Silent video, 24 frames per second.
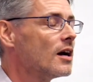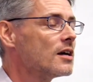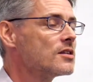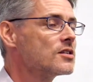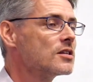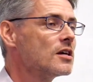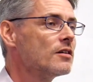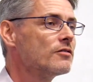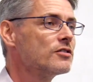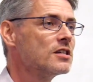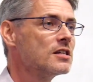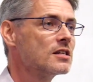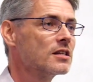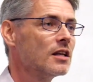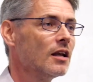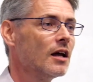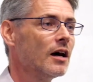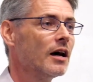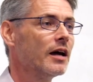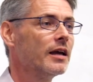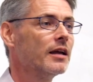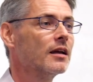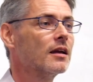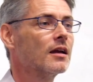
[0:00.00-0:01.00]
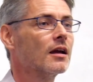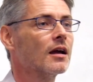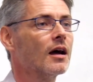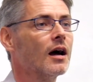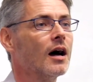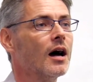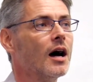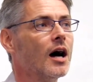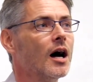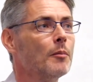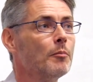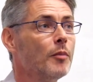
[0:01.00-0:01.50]
services like
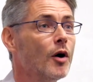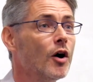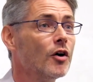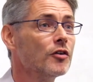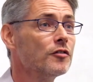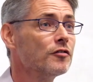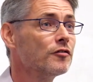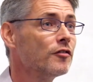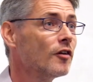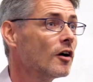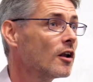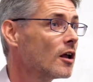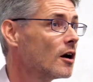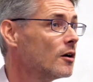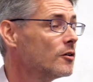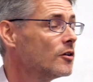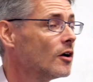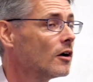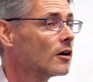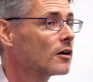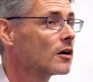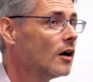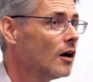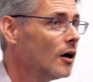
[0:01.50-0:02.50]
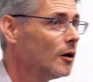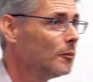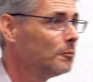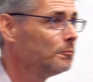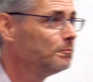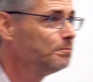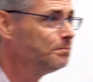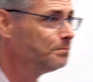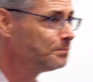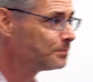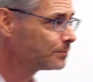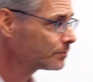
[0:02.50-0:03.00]

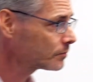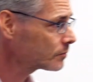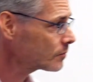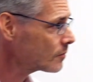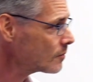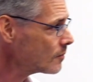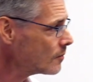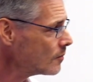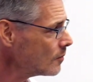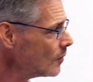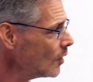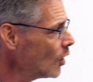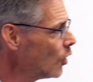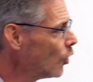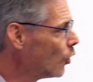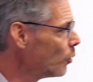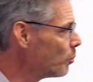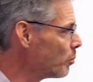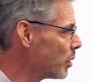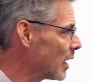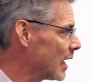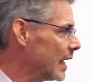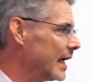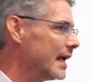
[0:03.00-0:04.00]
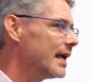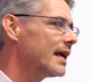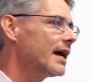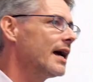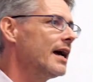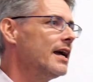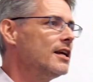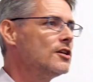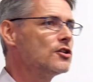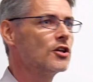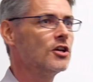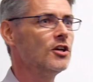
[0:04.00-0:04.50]
podfollow.com, or
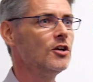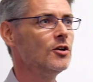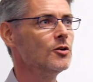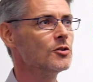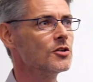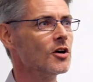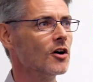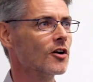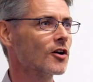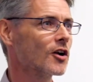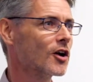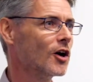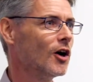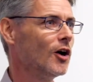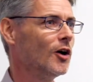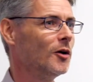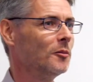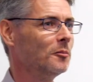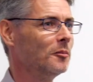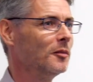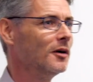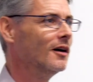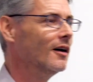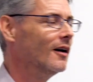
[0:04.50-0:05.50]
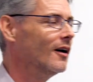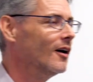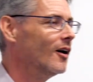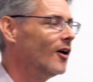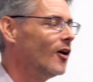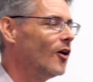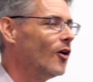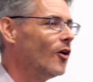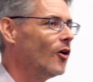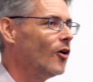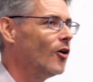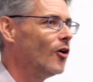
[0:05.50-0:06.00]
plinkhq.com,
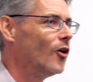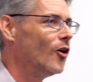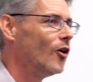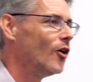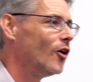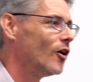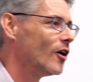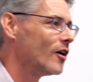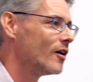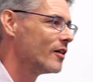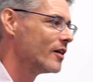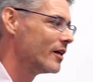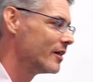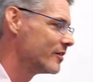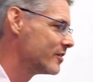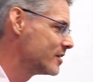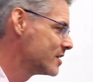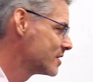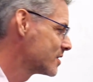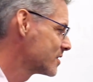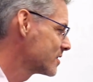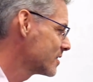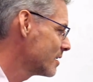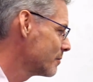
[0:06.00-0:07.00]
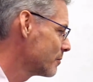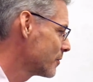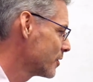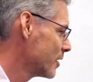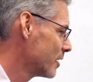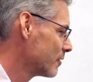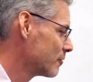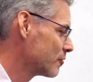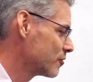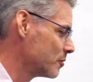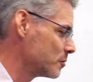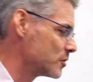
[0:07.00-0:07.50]
or there's
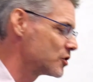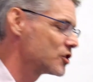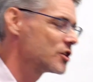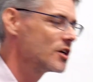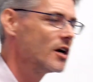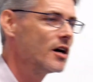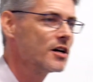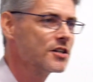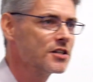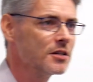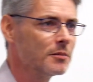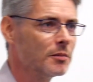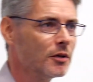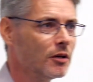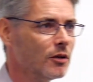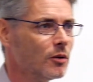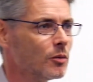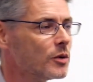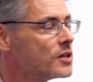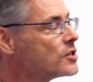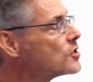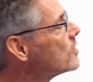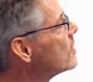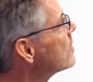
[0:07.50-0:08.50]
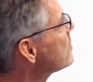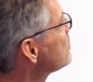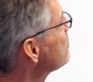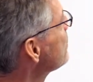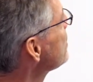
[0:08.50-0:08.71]
something from Chartable which does